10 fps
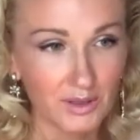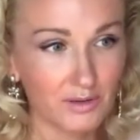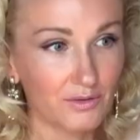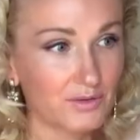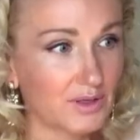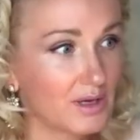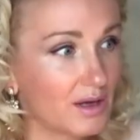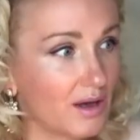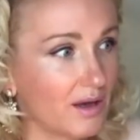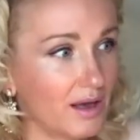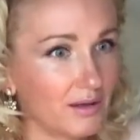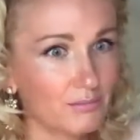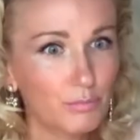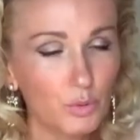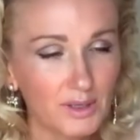others
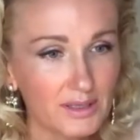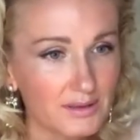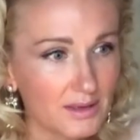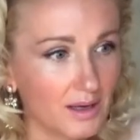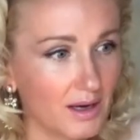and bullied.